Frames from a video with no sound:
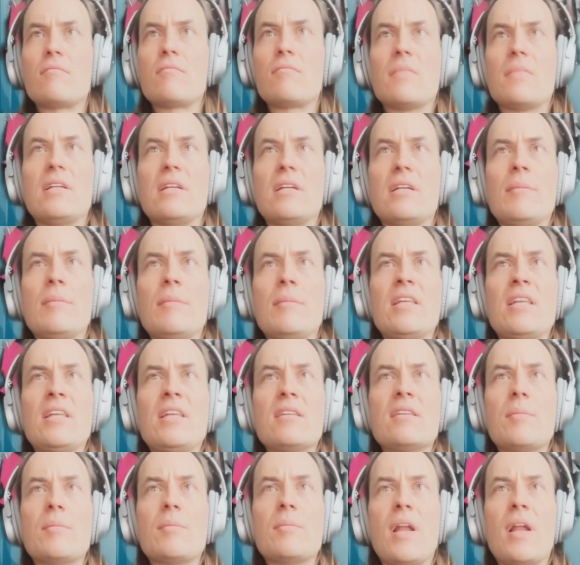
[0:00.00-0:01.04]
Limiting the
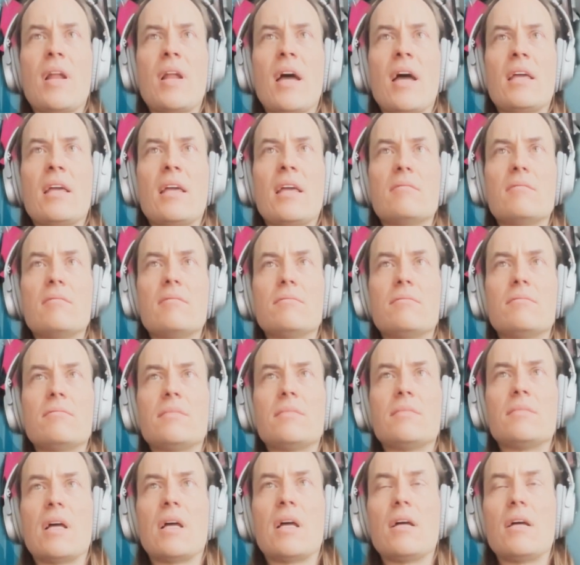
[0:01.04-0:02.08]
supply,
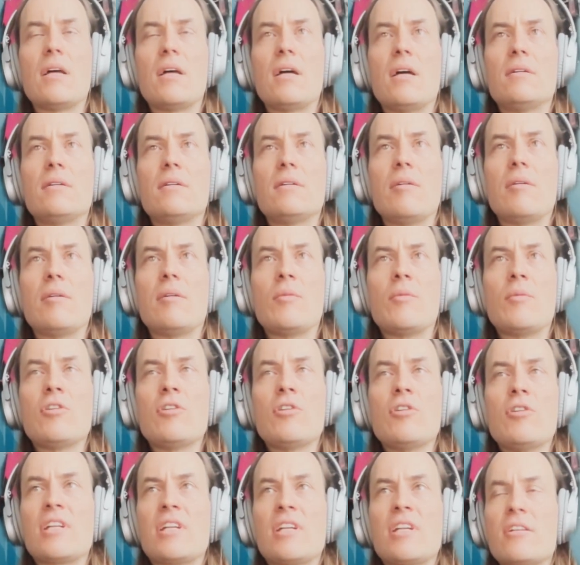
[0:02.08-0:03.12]
when you
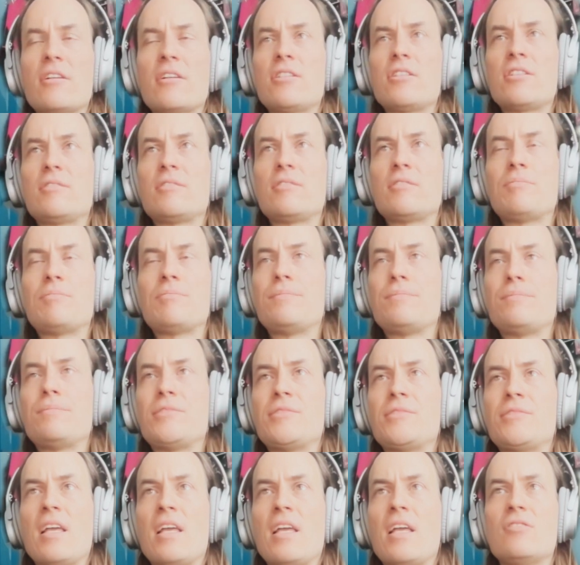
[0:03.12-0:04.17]
look at other
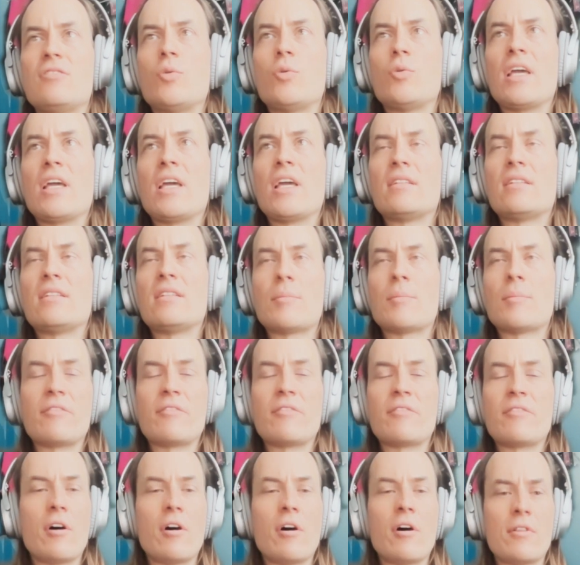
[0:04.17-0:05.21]
chains doing it, it's something
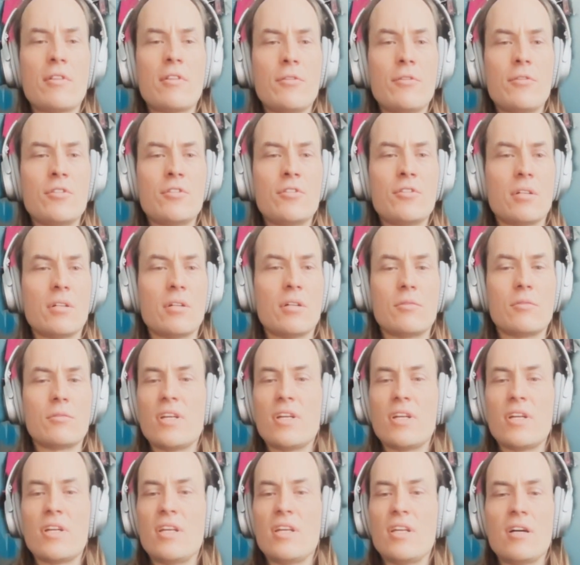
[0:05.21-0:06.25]
far off in the future,
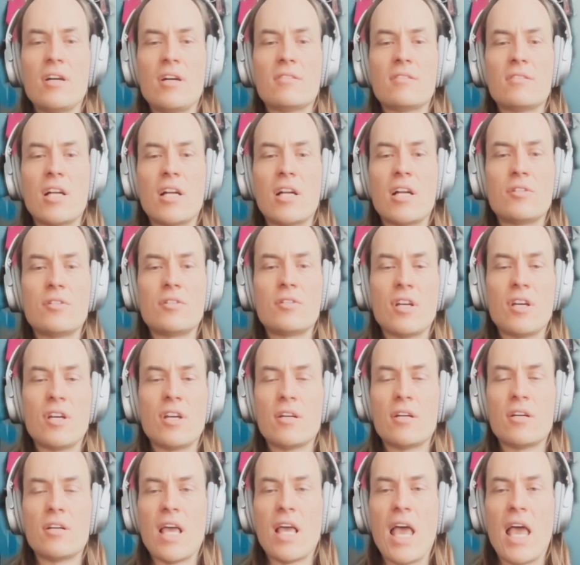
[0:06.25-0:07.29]
20 years, 100
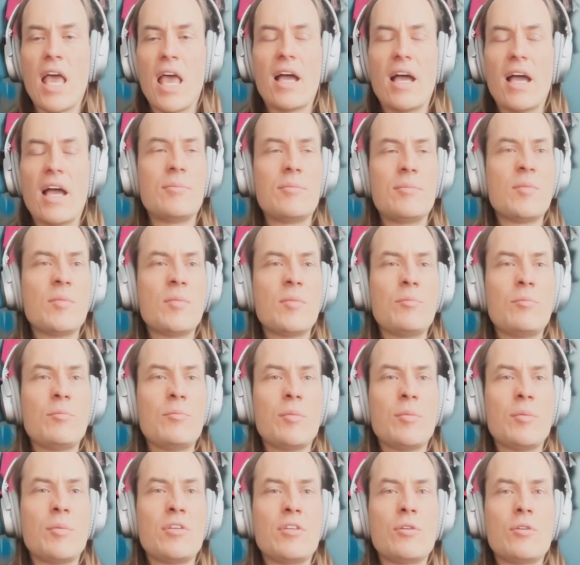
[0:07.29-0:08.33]
years. And it seems a bit
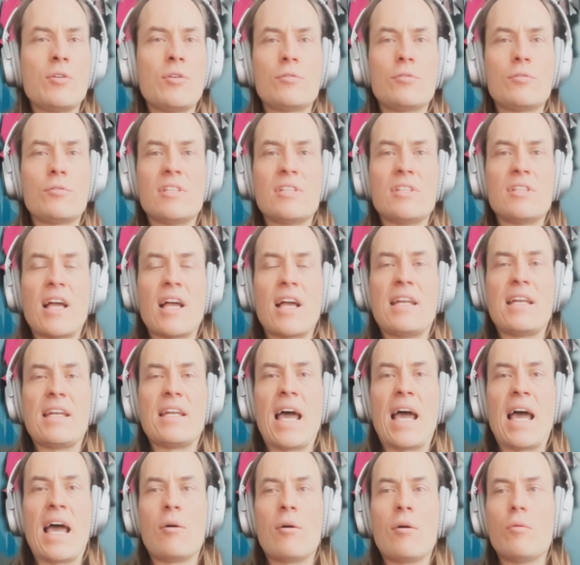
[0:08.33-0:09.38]
premature to decide
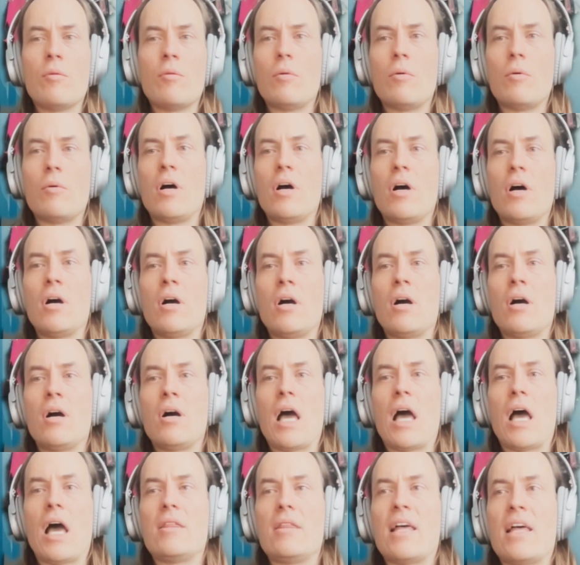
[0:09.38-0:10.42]
now
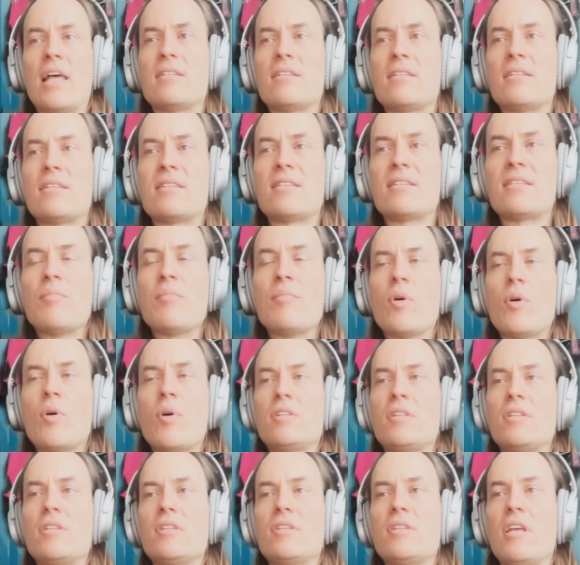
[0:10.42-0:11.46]
that at some
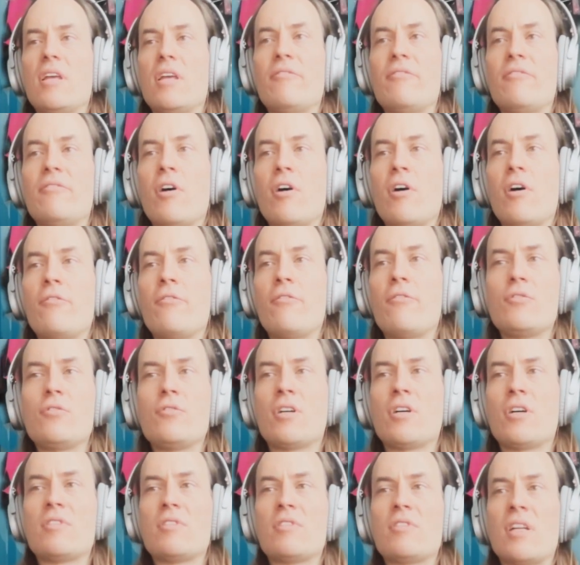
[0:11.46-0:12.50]
point in the far
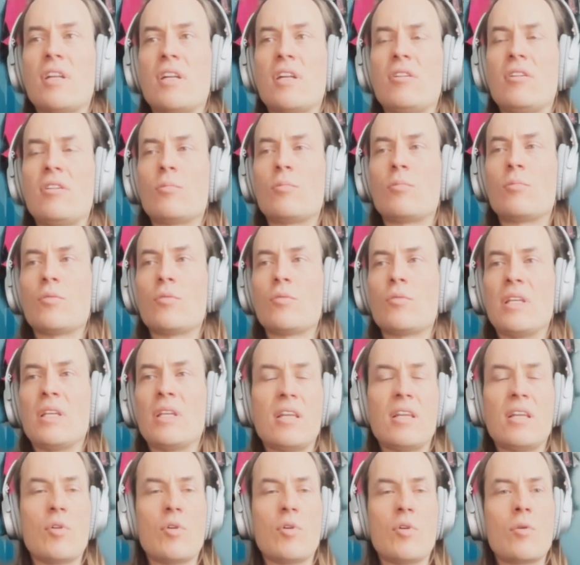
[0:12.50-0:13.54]
future, we suddenly don't want to mint
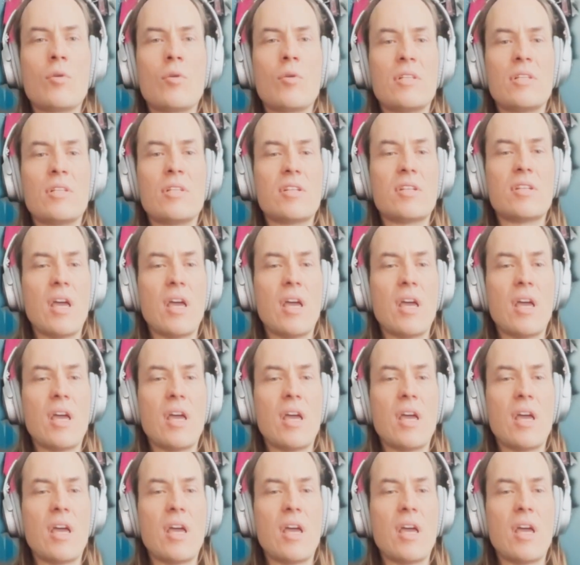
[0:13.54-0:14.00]
any more coins.